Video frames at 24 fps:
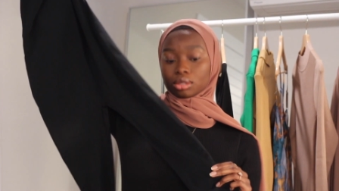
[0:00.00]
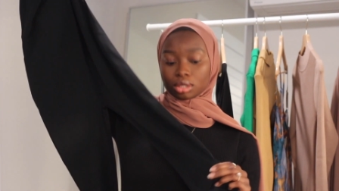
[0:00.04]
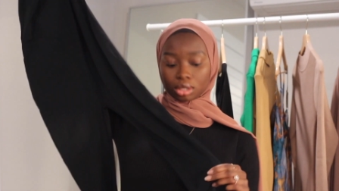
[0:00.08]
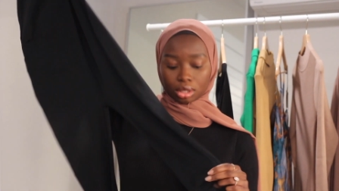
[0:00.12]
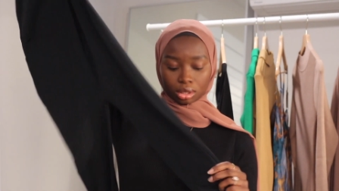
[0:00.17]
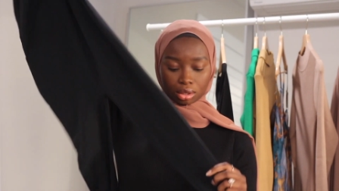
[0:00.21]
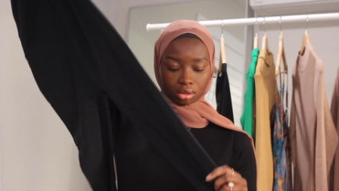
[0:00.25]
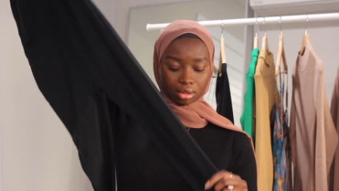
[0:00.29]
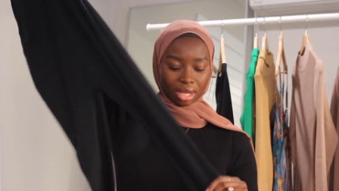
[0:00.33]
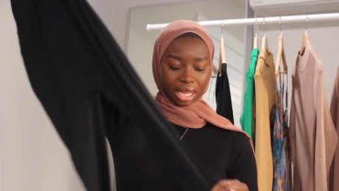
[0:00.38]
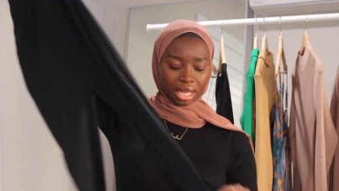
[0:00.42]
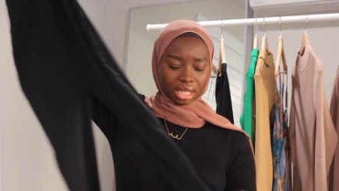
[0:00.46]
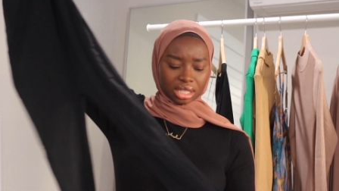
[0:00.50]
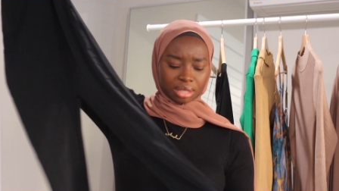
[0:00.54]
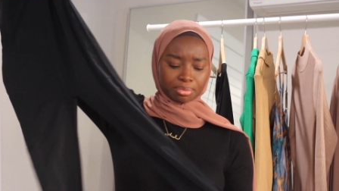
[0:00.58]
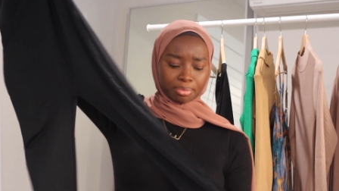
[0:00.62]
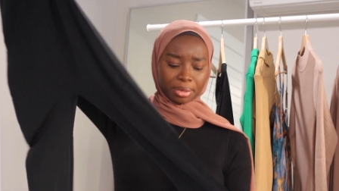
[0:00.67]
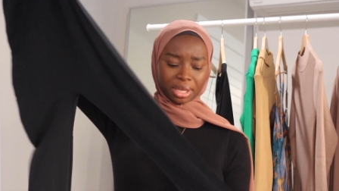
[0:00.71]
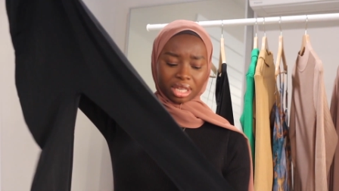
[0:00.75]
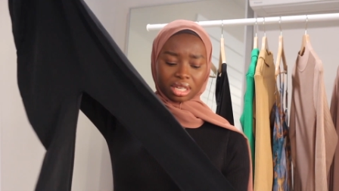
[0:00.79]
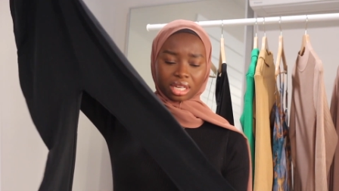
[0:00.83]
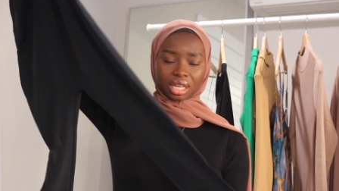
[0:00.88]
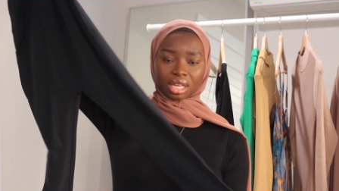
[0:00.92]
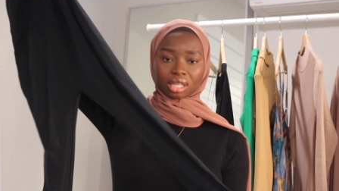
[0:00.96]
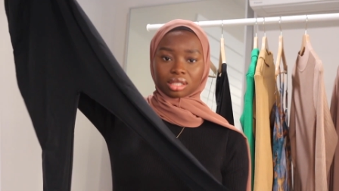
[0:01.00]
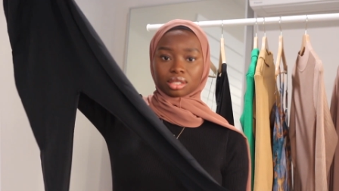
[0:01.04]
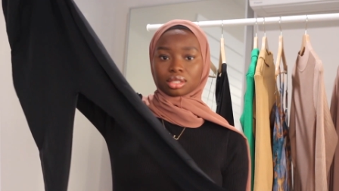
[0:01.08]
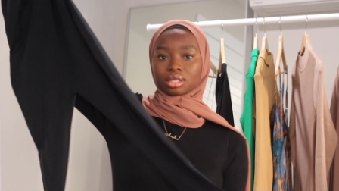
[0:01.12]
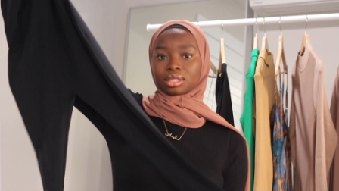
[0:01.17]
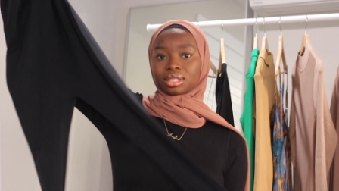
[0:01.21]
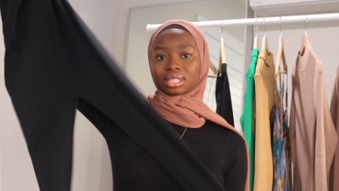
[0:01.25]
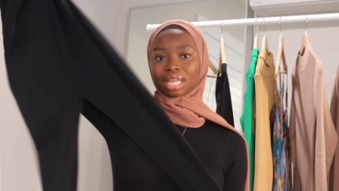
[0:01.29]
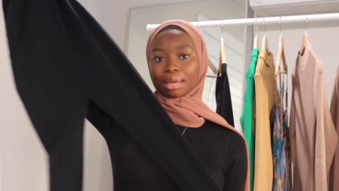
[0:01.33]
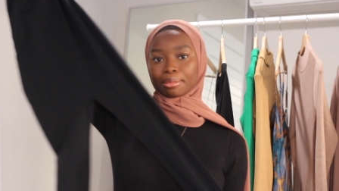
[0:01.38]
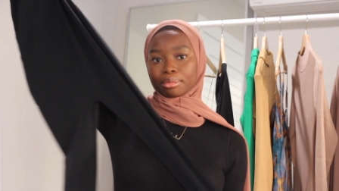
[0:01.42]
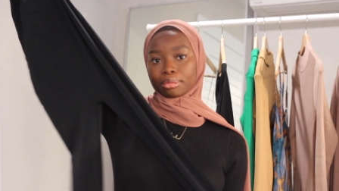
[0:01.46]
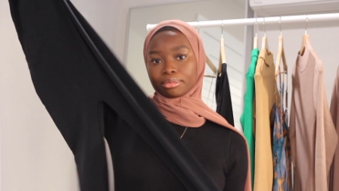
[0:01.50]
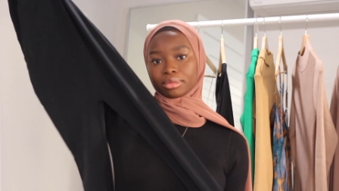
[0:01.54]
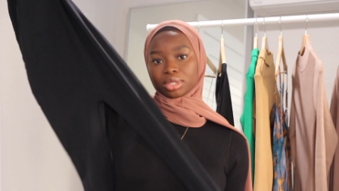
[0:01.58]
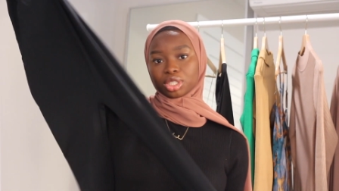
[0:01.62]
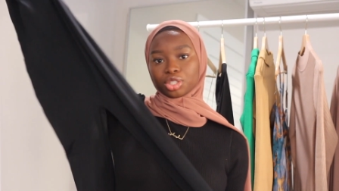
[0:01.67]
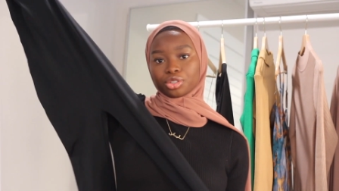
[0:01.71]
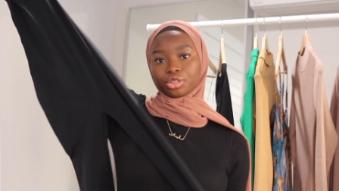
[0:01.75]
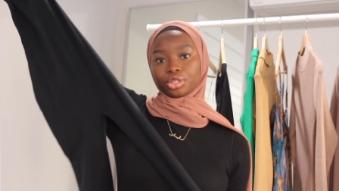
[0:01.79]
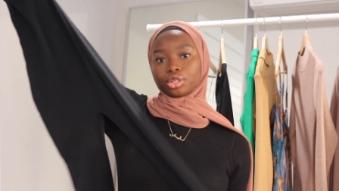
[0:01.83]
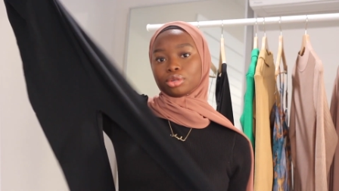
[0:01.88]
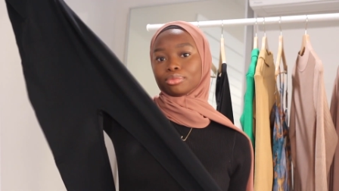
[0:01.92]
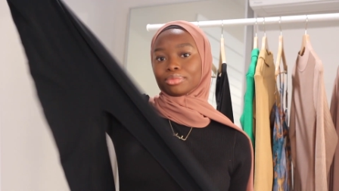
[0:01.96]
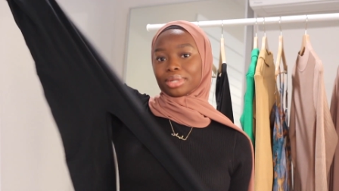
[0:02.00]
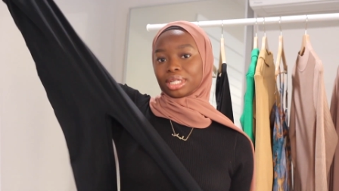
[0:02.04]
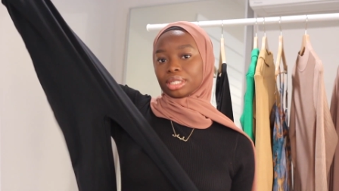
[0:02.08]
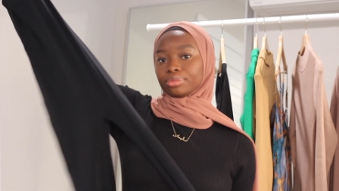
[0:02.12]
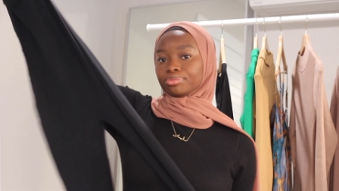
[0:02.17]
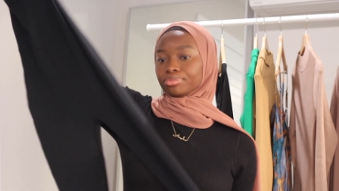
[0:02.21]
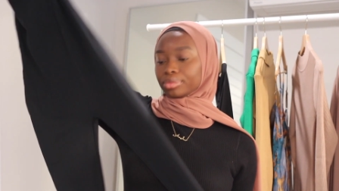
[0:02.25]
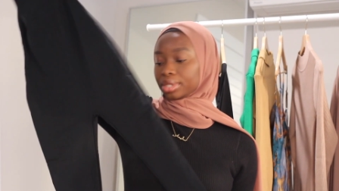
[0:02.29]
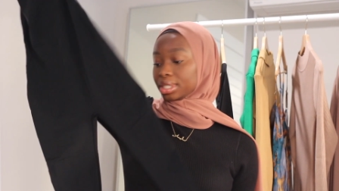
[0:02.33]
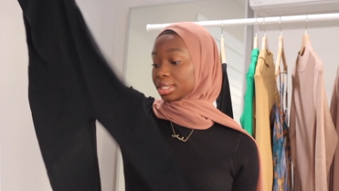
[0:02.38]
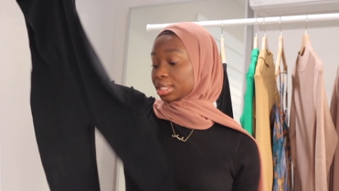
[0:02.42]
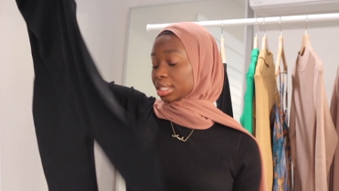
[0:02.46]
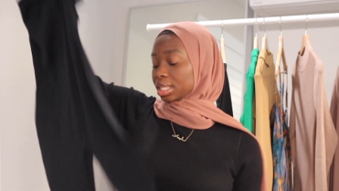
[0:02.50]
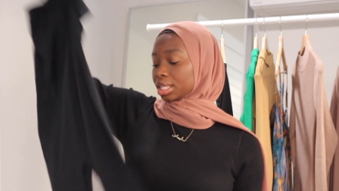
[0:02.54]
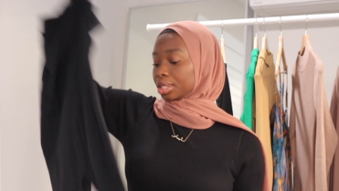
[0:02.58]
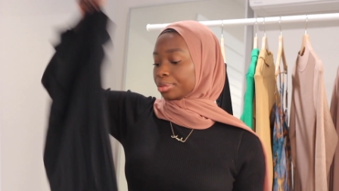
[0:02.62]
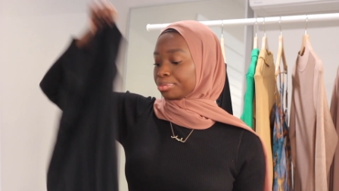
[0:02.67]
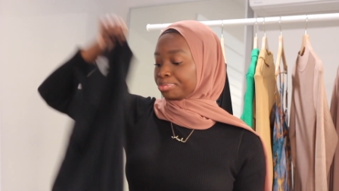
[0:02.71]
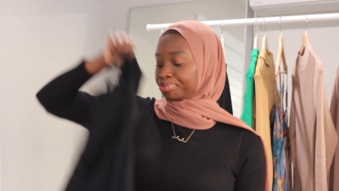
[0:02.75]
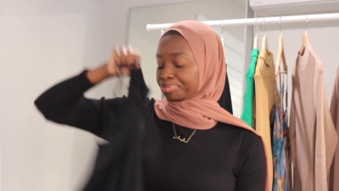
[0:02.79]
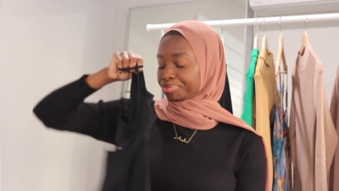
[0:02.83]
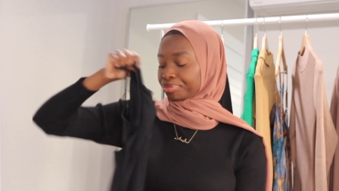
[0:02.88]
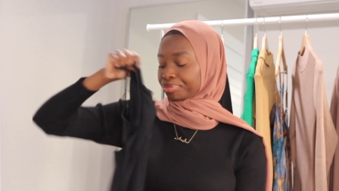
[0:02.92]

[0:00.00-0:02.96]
It's like spandex type of material, but it's good.